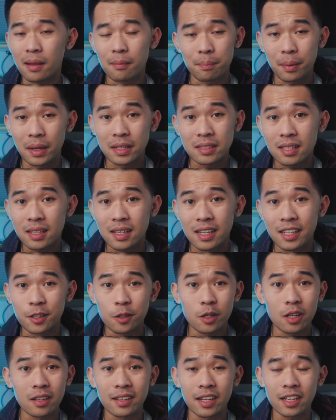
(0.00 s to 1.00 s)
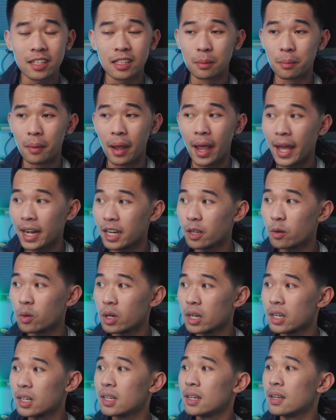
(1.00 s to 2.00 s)
Basically, you can take them
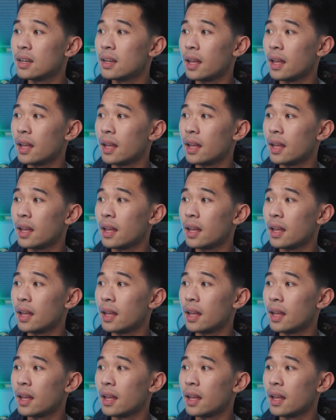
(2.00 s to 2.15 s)
anywhere